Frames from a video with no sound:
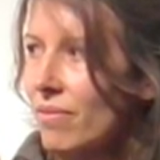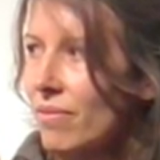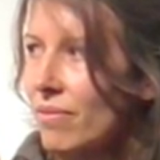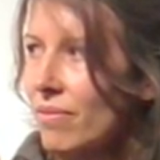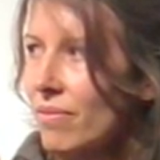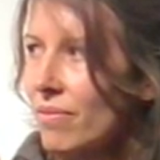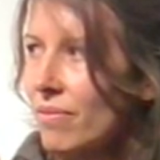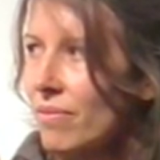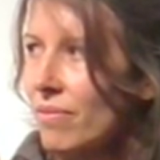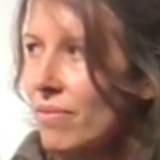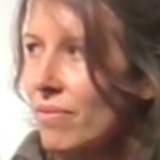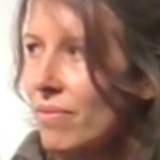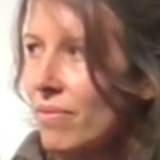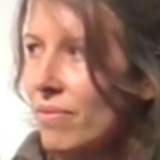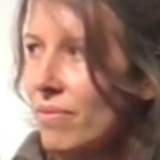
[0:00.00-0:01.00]

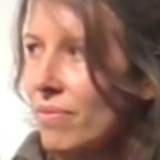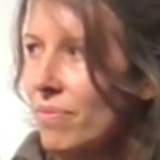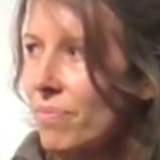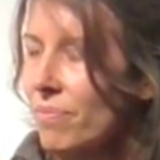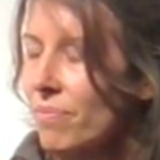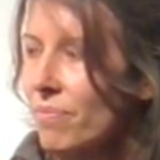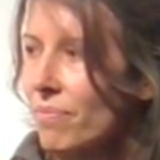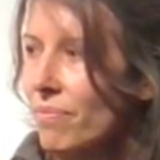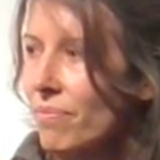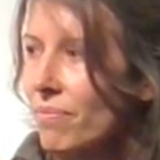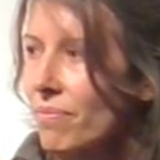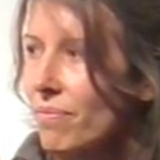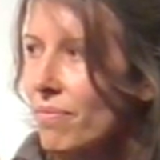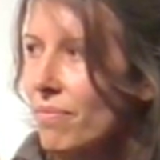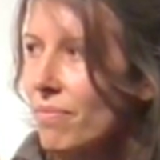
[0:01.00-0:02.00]

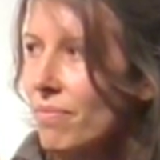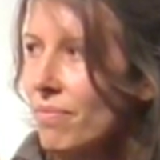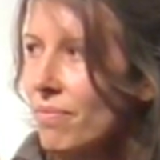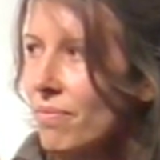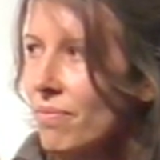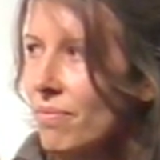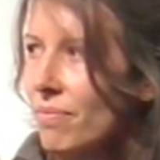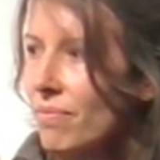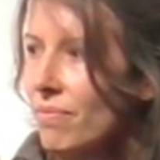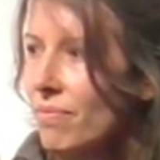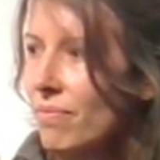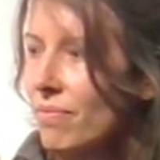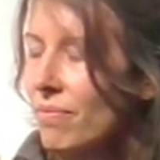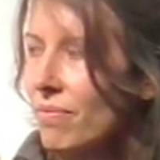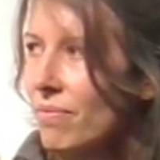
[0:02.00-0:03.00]

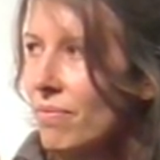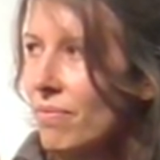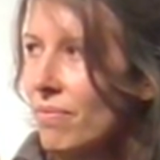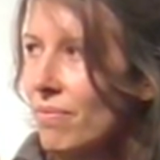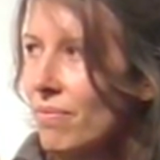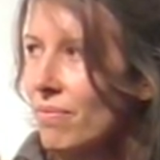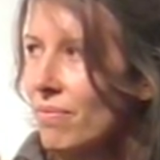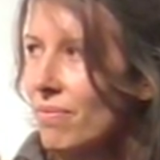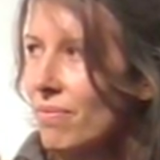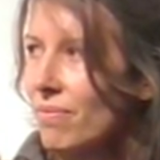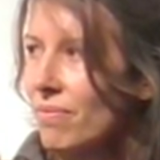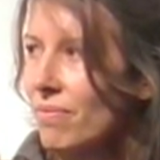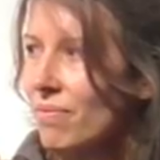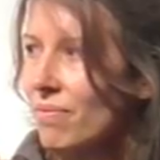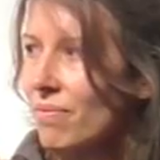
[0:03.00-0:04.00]

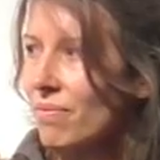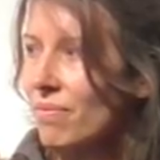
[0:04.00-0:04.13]
This person isn't speaking.